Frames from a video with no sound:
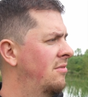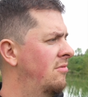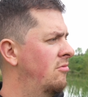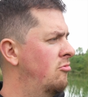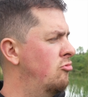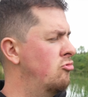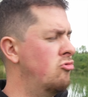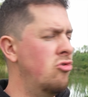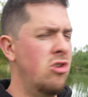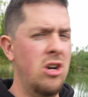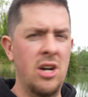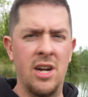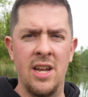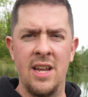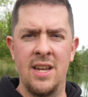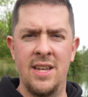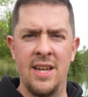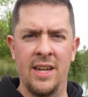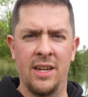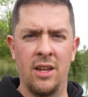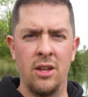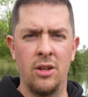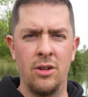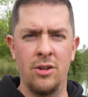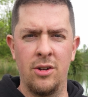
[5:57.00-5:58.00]
really
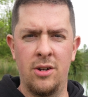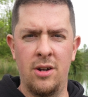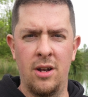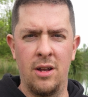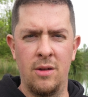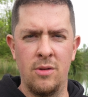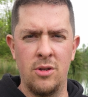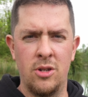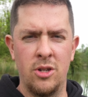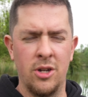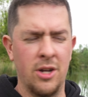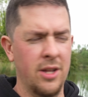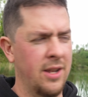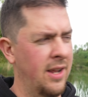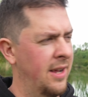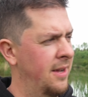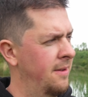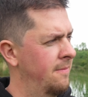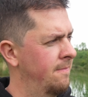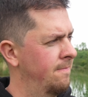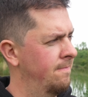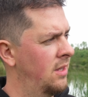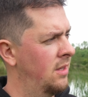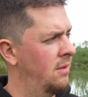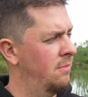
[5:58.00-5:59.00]
take a good close look at that,
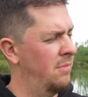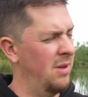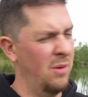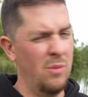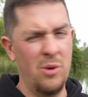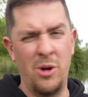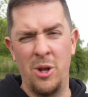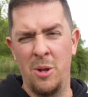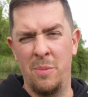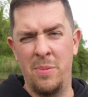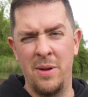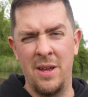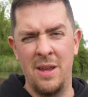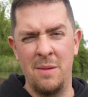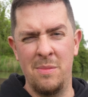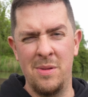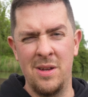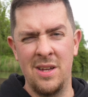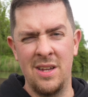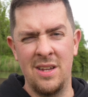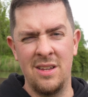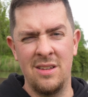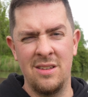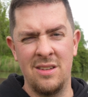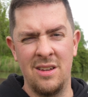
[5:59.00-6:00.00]
but it weren't a
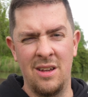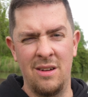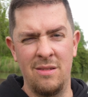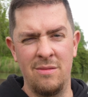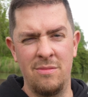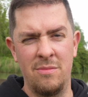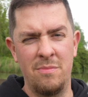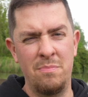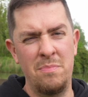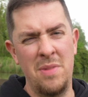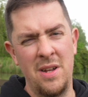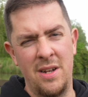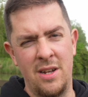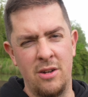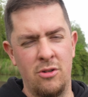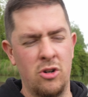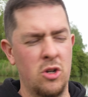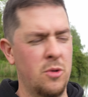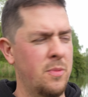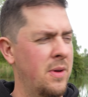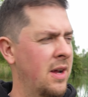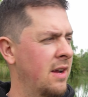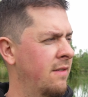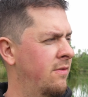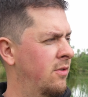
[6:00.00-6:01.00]
PB, so a bit
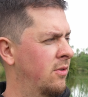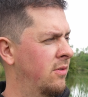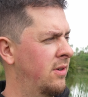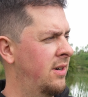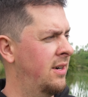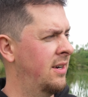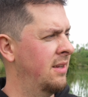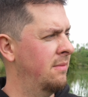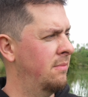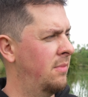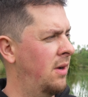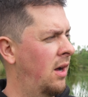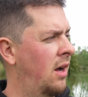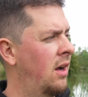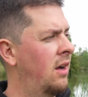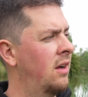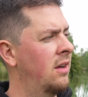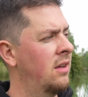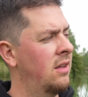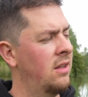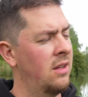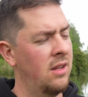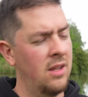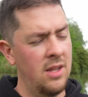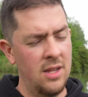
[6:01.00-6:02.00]
disrespectful really, but
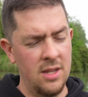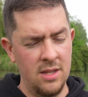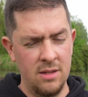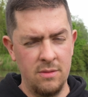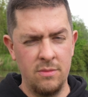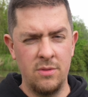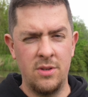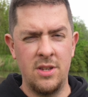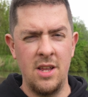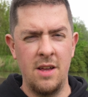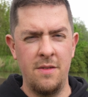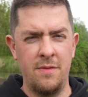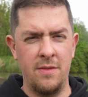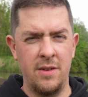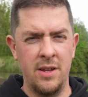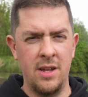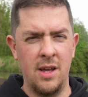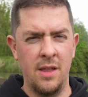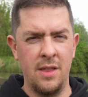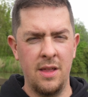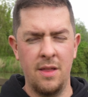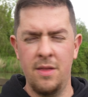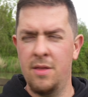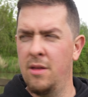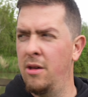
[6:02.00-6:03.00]
definitely I
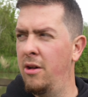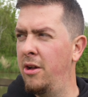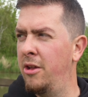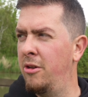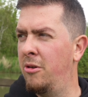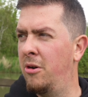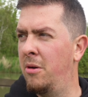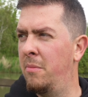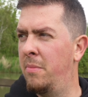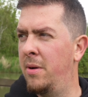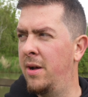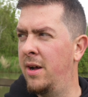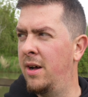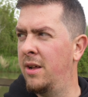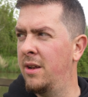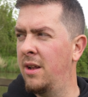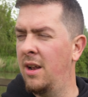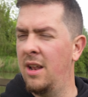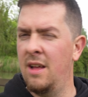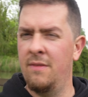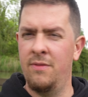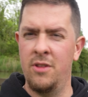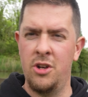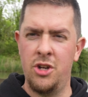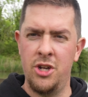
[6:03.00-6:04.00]
think 39 pound. I'll have to